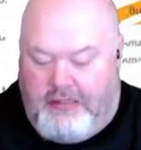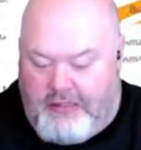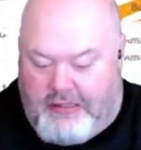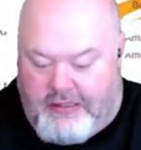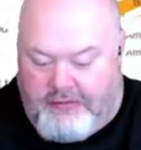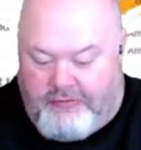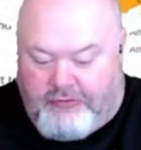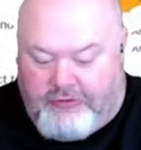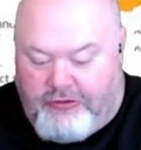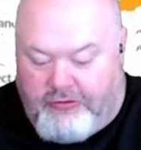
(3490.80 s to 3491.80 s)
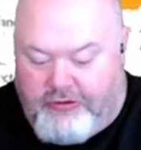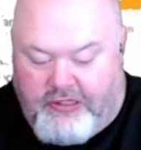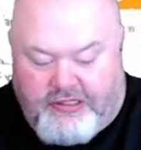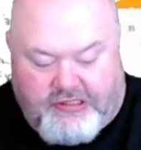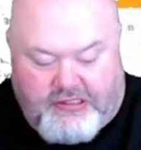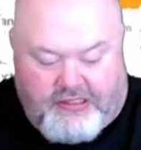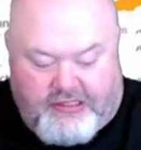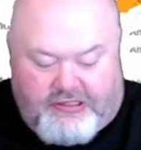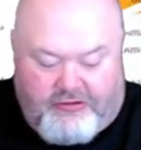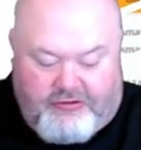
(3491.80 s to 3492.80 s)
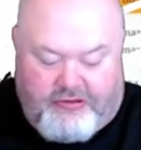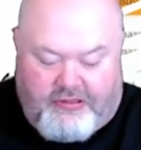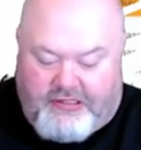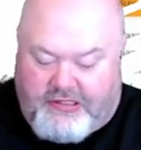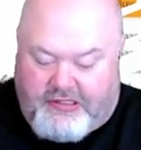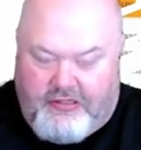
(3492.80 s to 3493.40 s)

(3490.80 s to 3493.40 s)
and then we'll do this. Let's do this.